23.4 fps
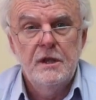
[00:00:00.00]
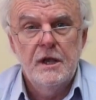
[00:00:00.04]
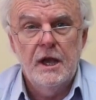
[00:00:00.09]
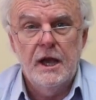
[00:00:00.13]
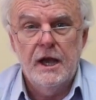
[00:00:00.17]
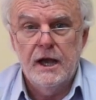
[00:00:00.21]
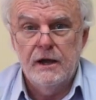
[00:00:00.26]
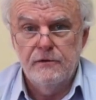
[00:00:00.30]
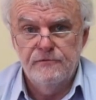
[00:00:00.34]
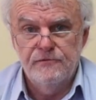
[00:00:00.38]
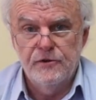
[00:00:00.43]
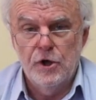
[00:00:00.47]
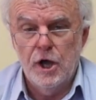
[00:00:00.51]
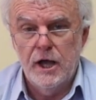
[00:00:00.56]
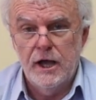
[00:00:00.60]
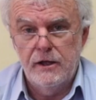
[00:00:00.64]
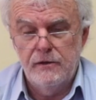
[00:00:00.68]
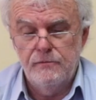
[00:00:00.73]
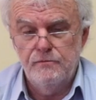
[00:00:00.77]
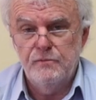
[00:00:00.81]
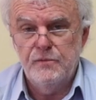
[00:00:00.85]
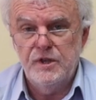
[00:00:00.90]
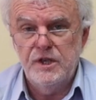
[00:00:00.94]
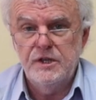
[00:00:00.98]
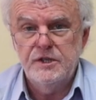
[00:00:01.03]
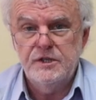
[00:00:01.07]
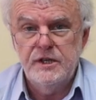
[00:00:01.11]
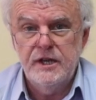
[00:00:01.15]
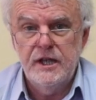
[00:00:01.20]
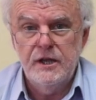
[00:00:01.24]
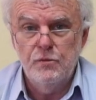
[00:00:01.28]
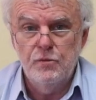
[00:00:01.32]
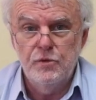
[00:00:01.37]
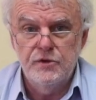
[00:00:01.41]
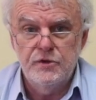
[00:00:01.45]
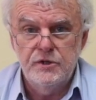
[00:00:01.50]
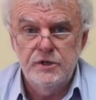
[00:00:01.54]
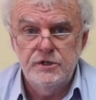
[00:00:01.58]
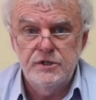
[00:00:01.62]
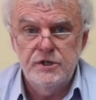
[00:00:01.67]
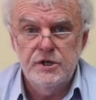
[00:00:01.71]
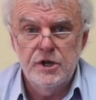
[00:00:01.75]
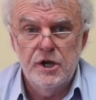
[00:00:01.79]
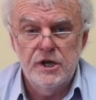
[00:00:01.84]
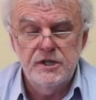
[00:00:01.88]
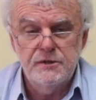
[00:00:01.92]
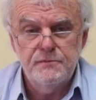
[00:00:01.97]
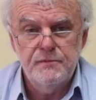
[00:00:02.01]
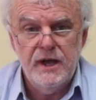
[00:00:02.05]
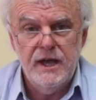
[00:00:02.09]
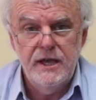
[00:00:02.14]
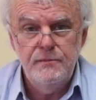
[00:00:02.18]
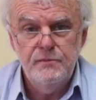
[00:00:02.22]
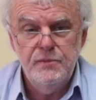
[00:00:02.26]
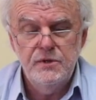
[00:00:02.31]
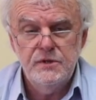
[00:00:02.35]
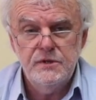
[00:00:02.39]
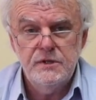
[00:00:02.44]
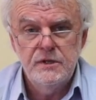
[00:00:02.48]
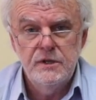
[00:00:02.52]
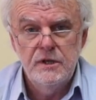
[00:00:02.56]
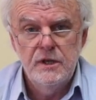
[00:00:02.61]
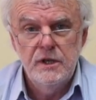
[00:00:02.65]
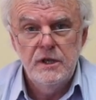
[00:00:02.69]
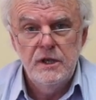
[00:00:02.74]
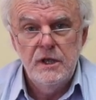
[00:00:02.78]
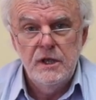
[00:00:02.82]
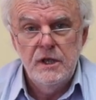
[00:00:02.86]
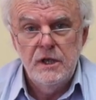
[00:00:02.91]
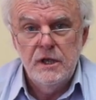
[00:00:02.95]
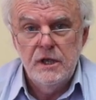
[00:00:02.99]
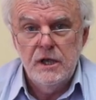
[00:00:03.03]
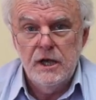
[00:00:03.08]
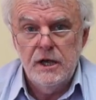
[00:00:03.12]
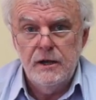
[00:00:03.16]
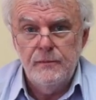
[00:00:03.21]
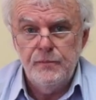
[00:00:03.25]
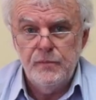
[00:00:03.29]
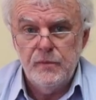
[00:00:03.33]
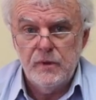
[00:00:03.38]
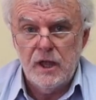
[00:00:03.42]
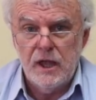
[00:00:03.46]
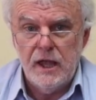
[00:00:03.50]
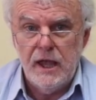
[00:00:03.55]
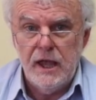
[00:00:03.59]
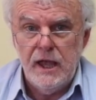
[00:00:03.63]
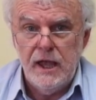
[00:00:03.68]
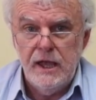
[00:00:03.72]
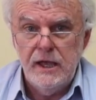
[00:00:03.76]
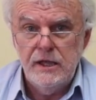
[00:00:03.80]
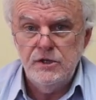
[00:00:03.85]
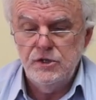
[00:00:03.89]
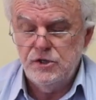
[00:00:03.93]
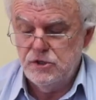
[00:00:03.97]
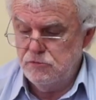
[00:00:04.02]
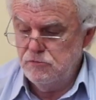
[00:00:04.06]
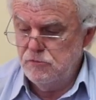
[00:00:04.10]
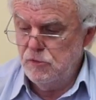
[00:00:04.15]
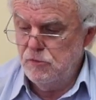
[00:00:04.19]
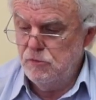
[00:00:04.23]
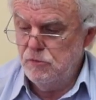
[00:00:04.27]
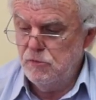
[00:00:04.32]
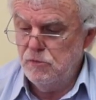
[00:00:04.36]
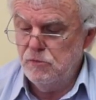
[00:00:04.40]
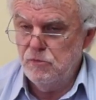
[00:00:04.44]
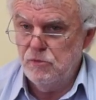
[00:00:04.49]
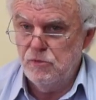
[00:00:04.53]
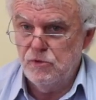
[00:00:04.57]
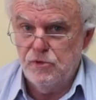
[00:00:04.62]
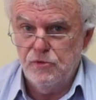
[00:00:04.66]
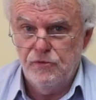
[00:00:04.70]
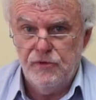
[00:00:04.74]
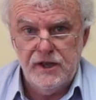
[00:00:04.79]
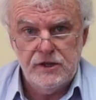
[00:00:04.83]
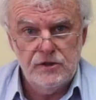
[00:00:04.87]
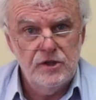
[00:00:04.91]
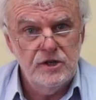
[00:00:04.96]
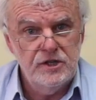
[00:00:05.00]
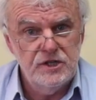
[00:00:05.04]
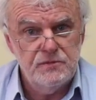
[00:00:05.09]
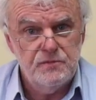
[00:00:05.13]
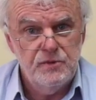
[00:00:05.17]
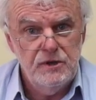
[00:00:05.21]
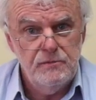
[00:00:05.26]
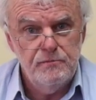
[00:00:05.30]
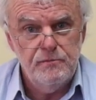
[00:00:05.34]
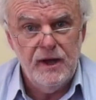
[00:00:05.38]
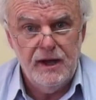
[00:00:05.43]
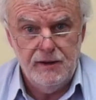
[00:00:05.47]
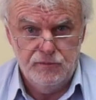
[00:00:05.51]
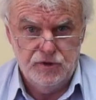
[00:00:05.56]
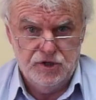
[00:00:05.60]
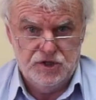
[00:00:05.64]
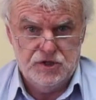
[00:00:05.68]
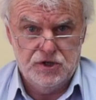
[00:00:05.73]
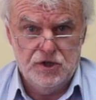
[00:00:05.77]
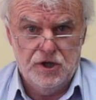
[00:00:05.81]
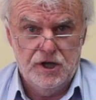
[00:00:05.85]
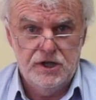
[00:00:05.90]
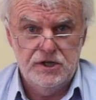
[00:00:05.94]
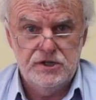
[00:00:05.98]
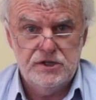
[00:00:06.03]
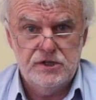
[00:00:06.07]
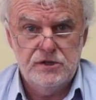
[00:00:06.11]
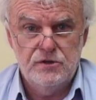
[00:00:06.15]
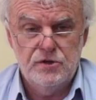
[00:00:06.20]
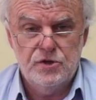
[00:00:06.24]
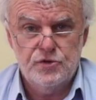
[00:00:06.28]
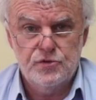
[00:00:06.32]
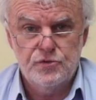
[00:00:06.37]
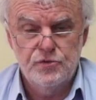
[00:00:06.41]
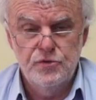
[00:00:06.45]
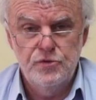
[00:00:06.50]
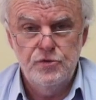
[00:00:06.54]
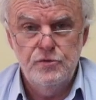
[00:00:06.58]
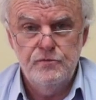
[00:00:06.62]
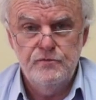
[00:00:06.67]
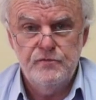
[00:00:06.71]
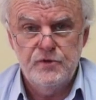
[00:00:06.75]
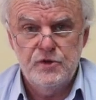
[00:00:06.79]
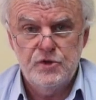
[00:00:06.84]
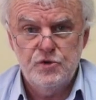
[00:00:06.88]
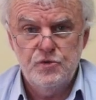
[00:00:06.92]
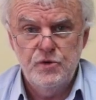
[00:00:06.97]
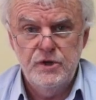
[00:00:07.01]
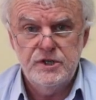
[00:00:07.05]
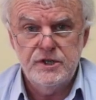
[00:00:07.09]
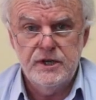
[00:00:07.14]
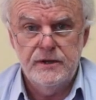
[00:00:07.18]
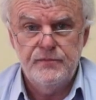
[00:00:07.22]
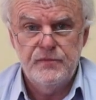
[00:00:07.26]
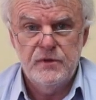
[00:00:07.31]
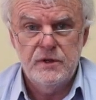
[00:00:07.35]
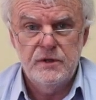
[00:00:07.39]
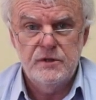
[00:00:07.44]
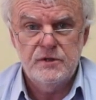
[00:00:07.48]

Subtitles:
via the internet with digitised papers, and the fact that it's been publicised through Twitter.